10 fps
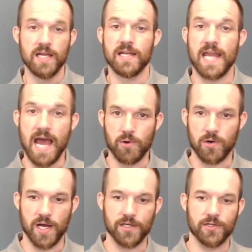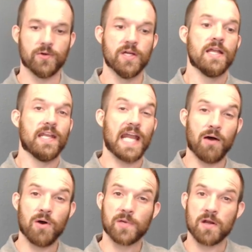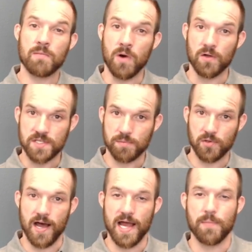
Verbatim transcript: Now what do I do? Now I'm gonna multiply